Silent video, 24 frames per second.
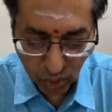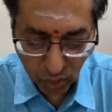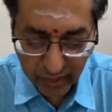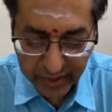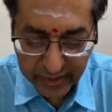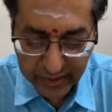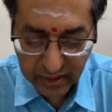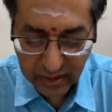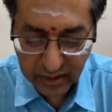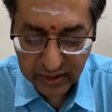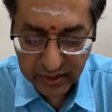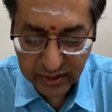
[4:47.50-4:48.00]

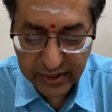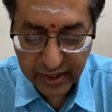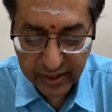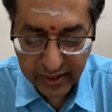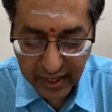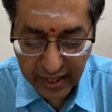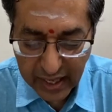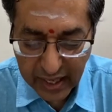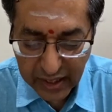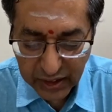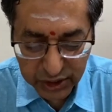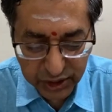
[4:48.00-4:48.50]
when they are
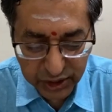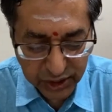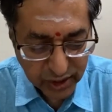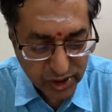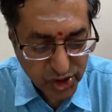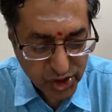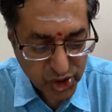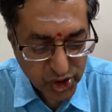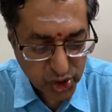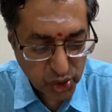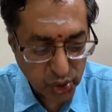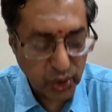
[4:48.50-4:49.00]

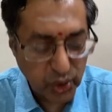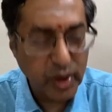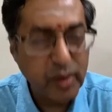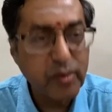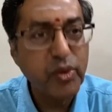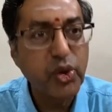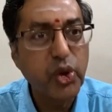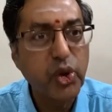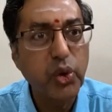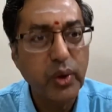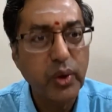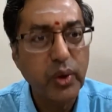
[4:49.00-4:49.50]
anxious to
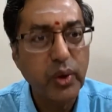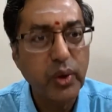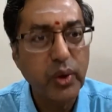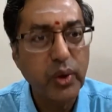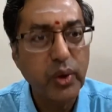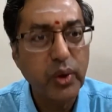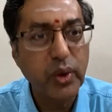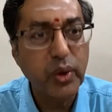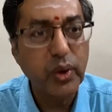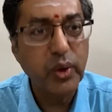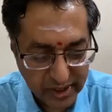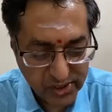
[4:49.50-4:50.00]
remove
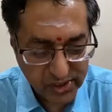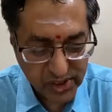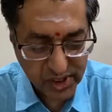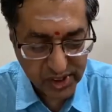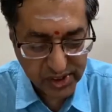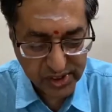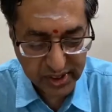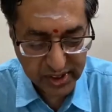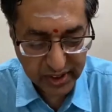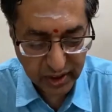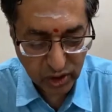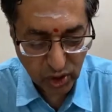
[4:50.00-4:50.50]
even the
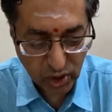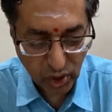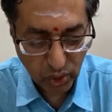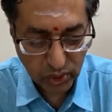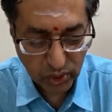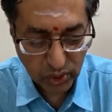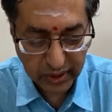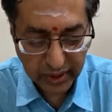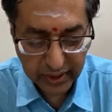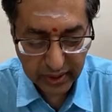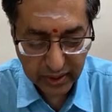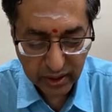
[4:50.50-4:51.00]
existing
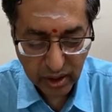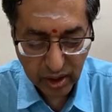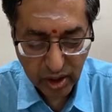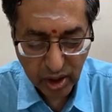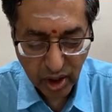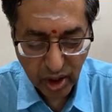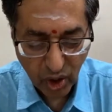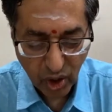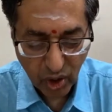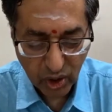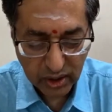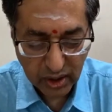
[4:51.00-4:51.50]
clothing
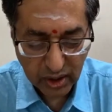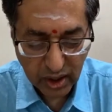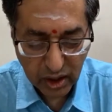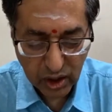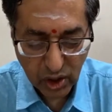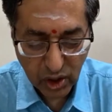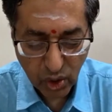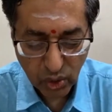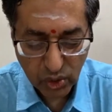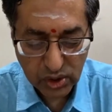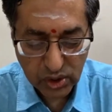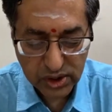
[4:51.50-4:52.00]
on
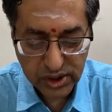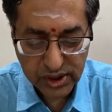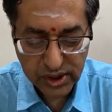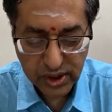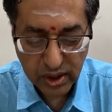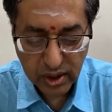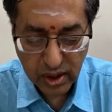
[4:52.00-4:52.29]
account